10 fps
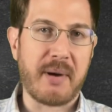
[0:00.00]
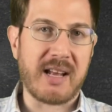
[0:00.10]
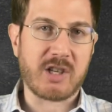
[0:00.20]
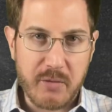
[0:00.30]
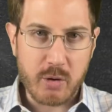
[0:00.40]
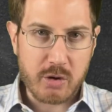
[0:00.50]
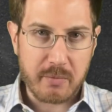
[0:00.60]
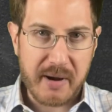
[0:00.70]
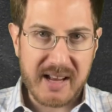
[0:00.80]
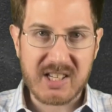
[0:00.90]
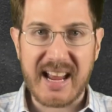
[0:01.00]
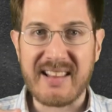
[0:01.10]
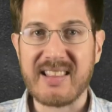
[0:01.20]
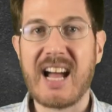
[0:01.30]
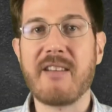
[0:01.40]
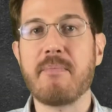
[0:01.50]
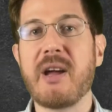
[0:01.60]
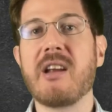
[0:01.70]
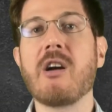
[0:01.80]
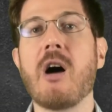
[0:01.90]
bets, future bets, and live
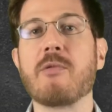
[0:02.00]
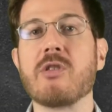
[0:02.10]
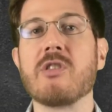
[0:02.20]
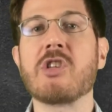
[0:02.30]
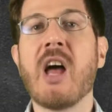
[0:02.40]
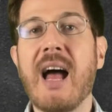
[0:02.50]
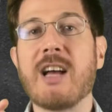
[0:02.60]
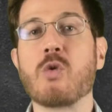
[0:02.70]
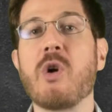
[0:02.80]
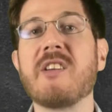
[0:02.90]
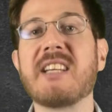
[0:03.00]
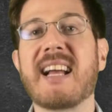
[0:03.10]
betting options, as well as the